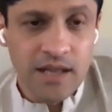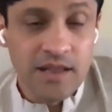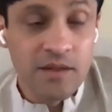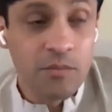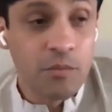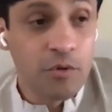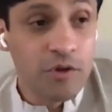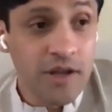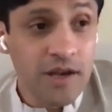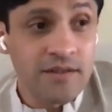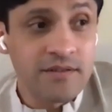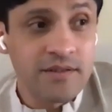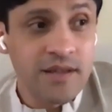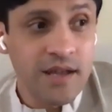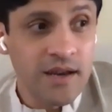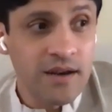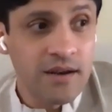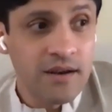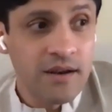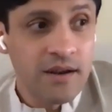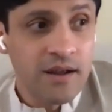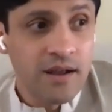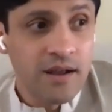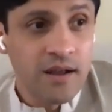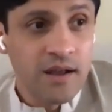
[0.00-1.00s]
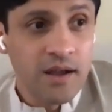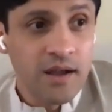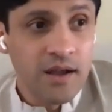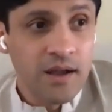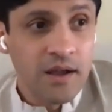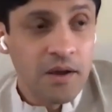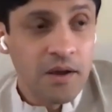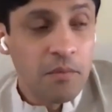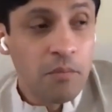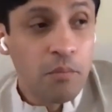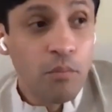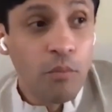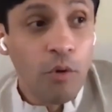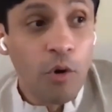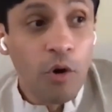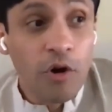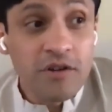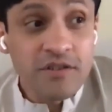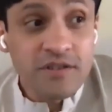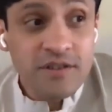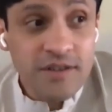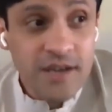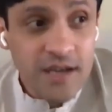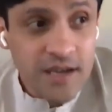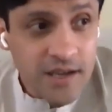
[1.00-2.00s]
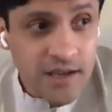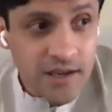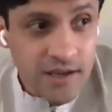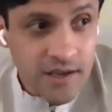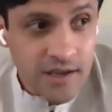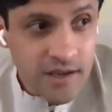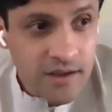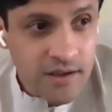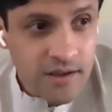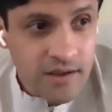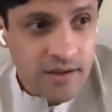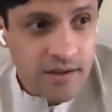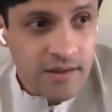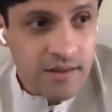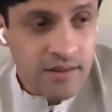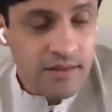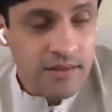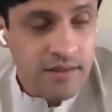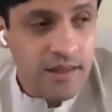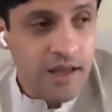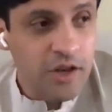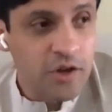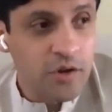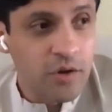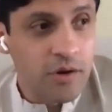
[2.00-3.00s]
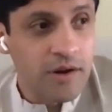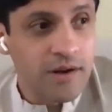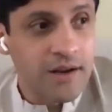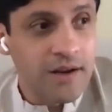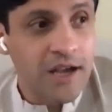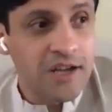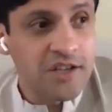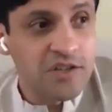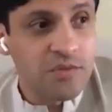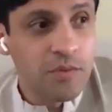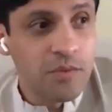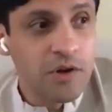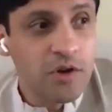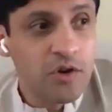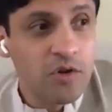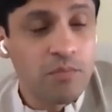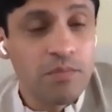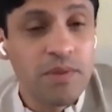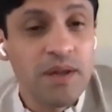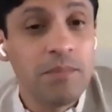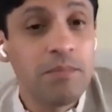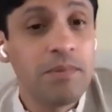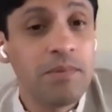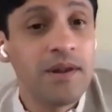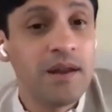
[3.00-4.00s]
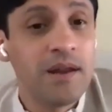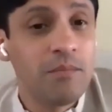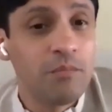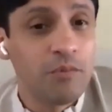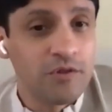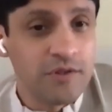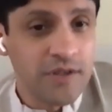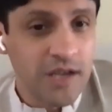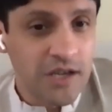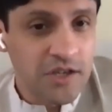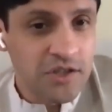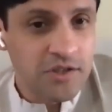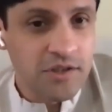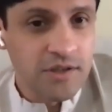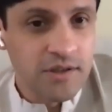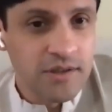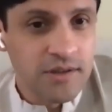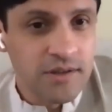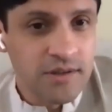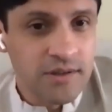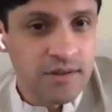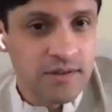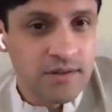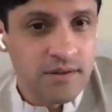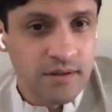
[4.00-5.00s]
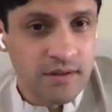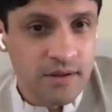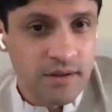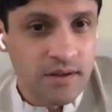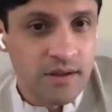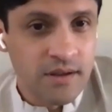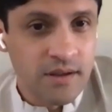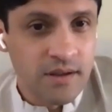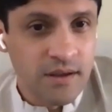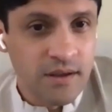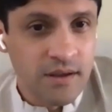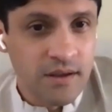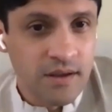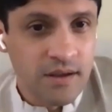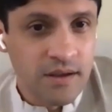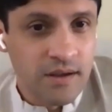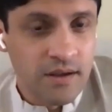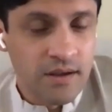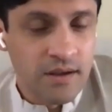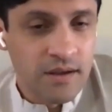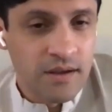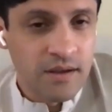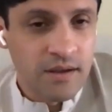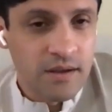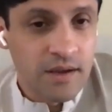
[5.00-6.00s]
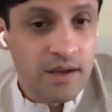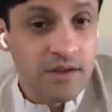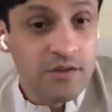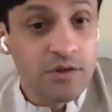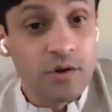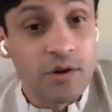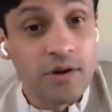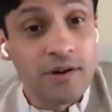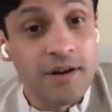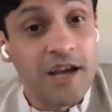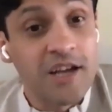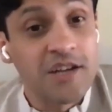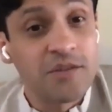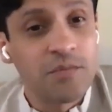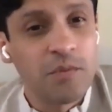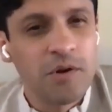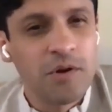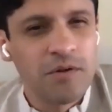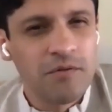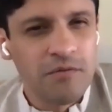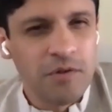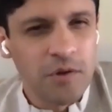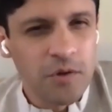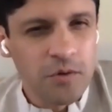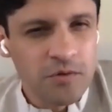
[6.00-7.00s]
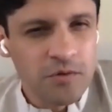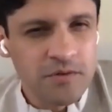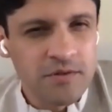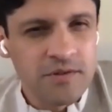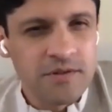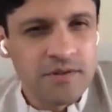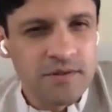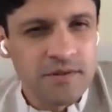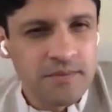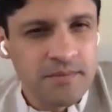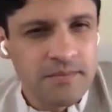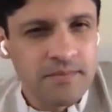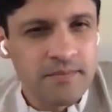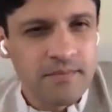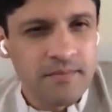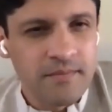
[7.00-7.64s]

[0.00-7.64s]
like the Buddha said, more sticky than your attachment to people and possessions is your attachment to views.